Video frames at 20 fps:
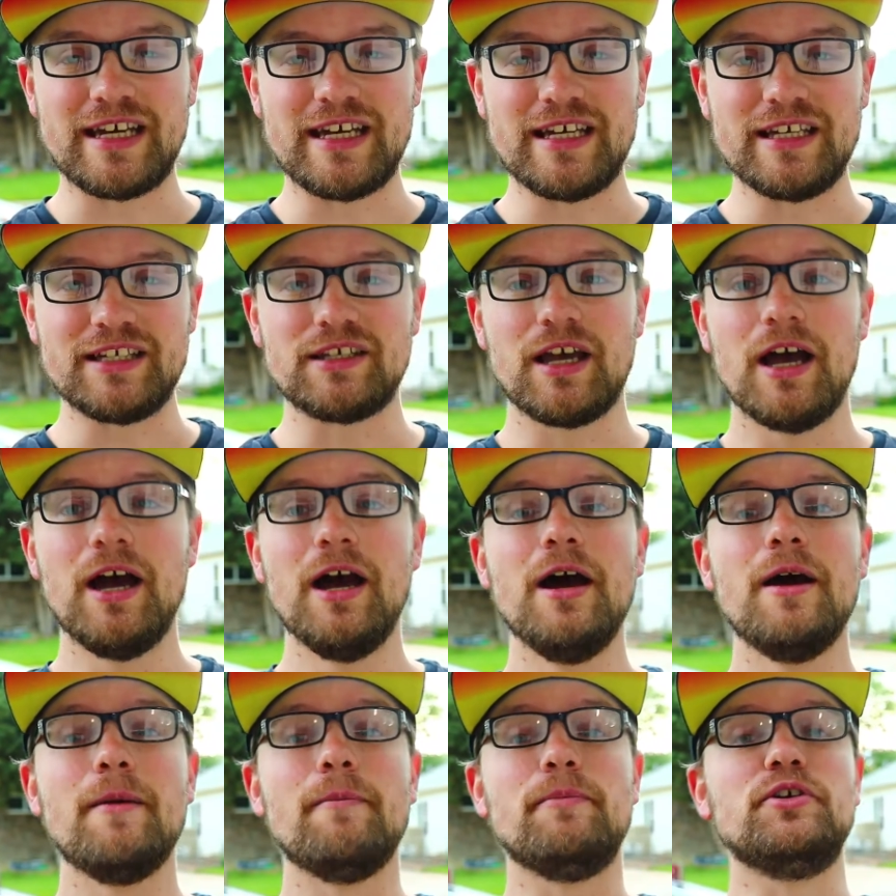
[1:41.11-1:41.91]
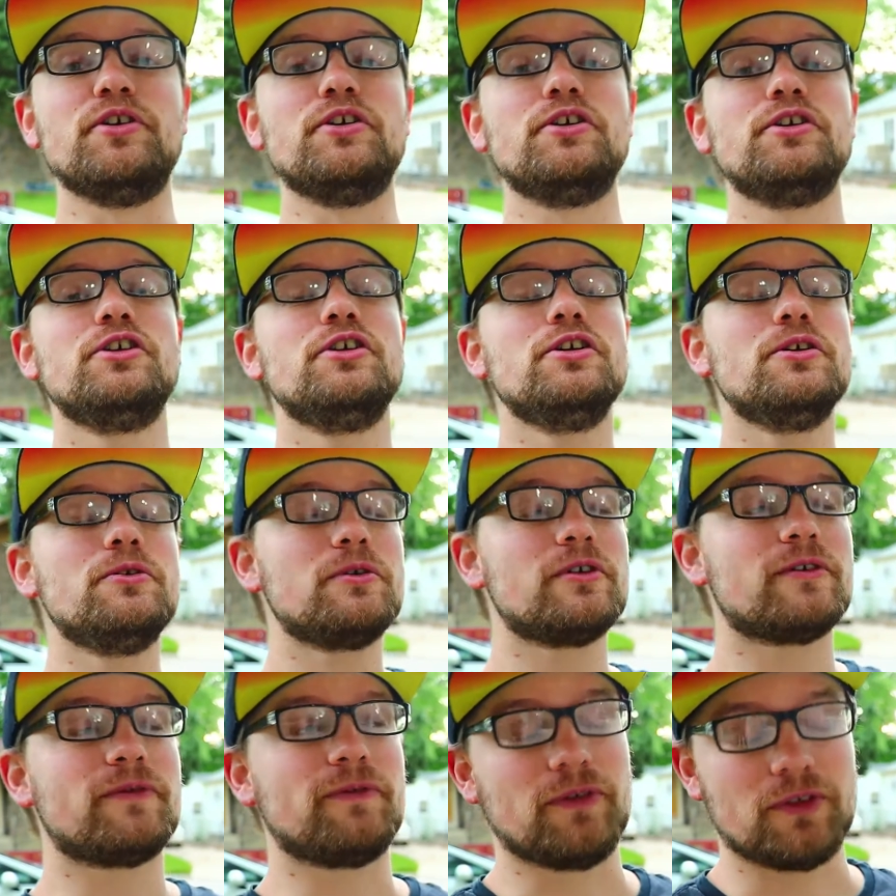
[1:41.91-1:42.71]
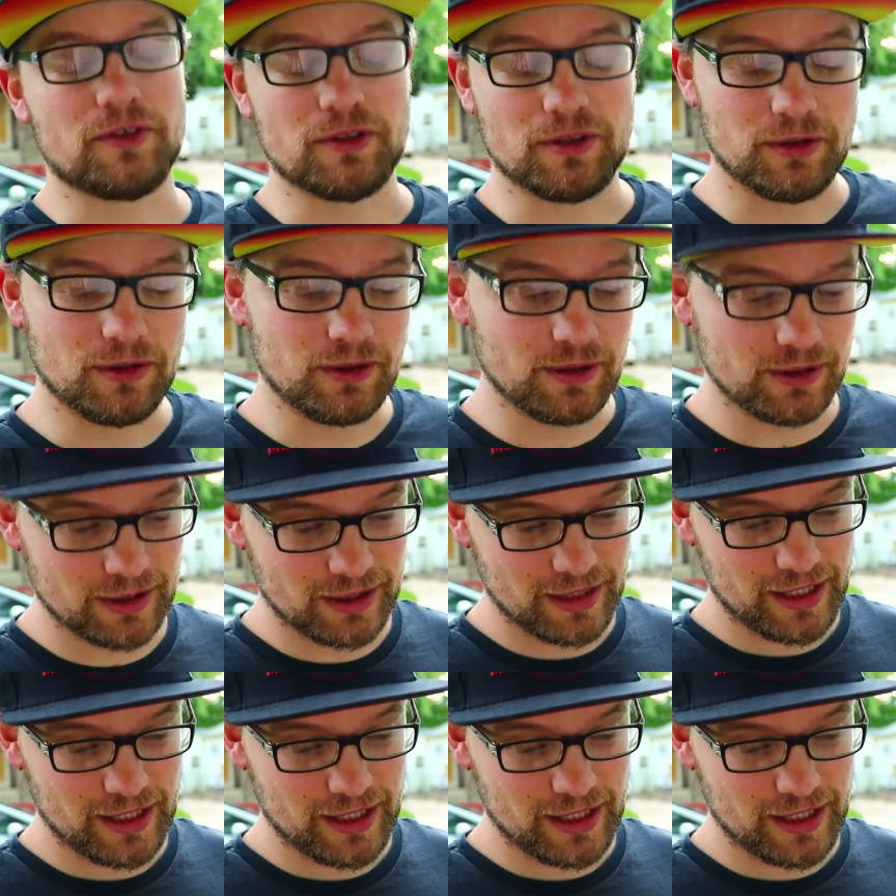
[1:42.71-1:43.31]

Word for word: is beautiful.